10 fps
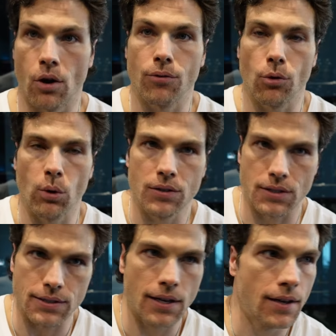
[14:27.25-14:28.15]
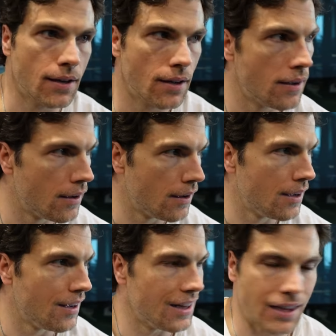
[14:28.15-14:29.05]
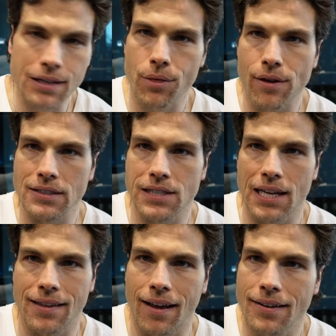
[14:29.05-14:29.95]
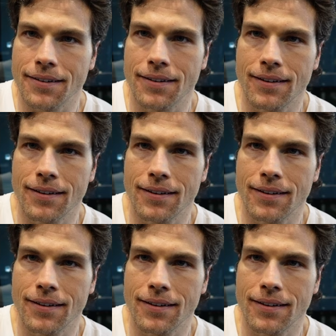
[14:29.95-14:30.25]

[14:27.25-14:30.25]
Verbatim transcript: all for realsies. Little things like that.